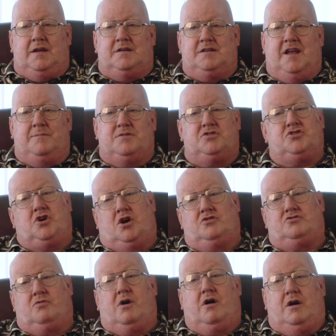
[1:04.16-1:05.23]
and his name is John
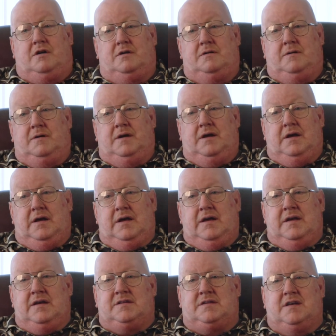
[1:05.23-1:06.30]
Gerard.
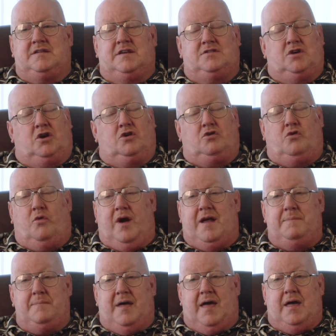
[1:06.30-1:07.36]
He says he's a
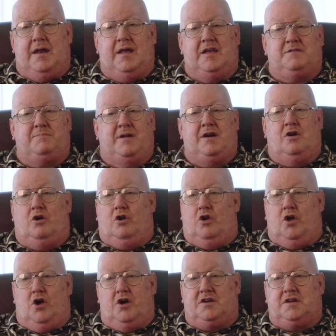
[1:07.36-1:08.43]
great man. He's been here a
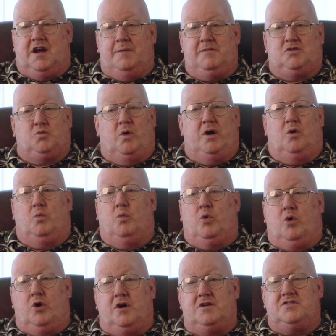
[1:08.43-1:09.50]
long time. He's won
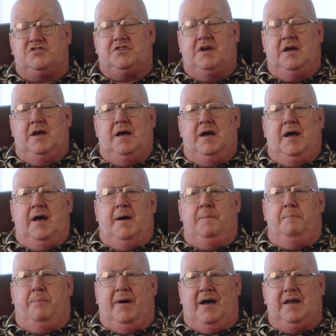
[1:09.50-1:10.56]
awards,
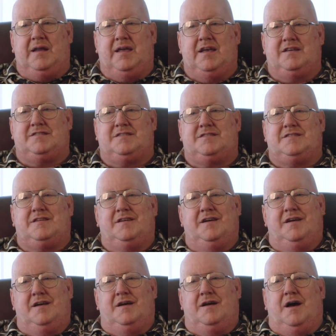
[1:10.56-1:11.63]
but he's
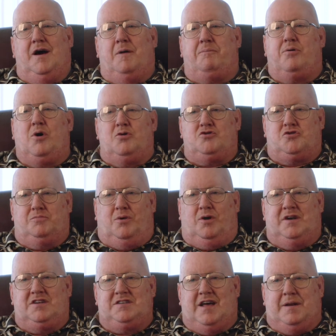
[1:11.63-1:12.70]
approachable.
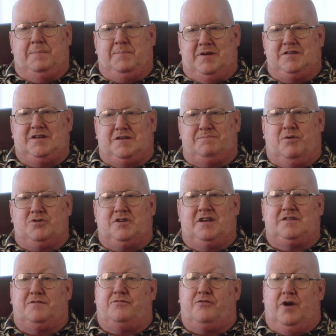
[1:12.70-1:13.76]
He's not a business person.
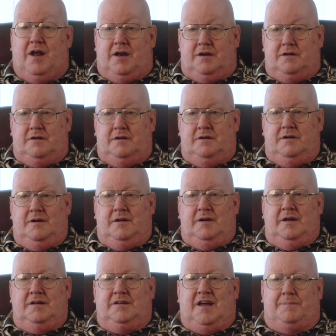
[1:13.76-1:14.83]
He's a friend
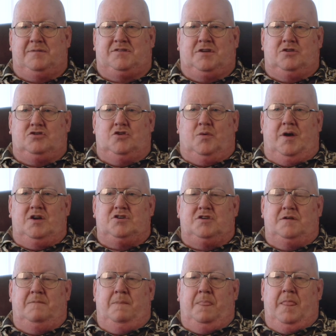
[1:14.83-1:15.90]
type of
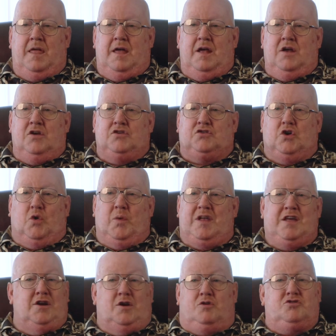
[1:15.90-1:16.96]
situation. So we
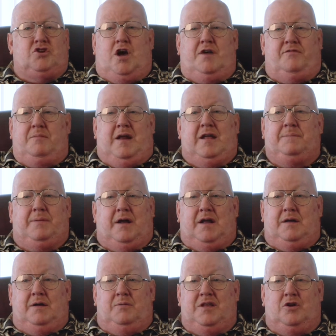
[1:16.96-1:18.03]
didn't know John from anybody,
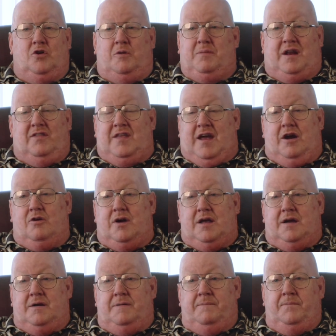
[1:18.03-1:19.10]
and we didn't know anybody in the
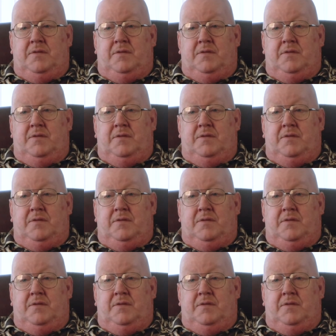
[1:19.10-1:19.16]
area,